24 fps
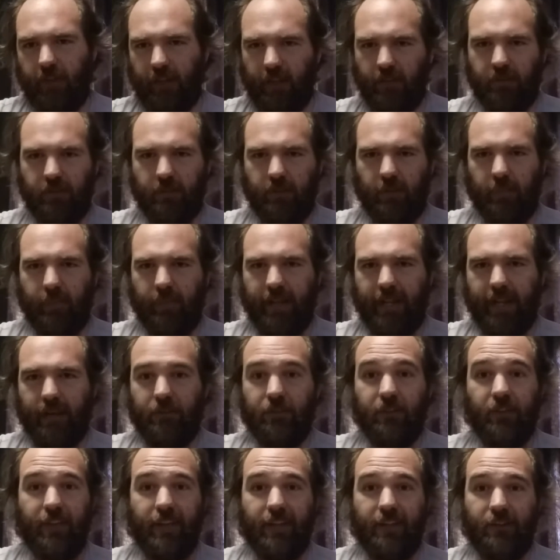this or something
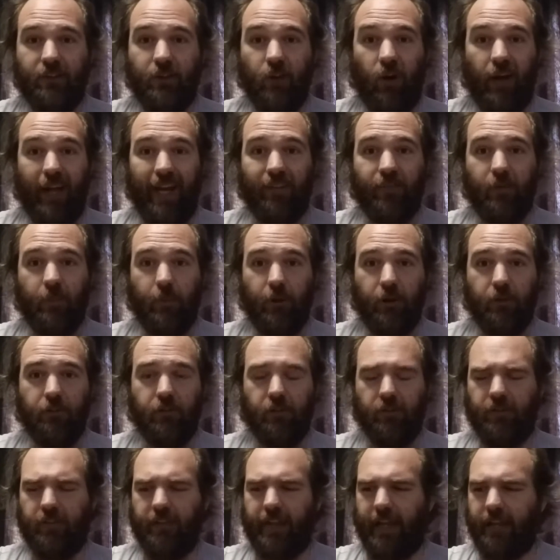else and then not have a pusher
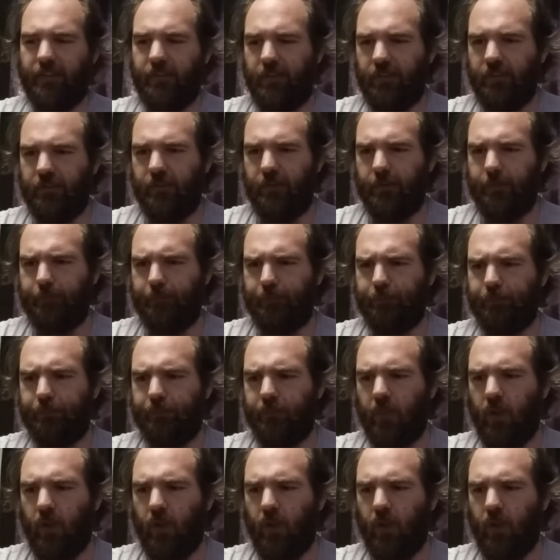for that system.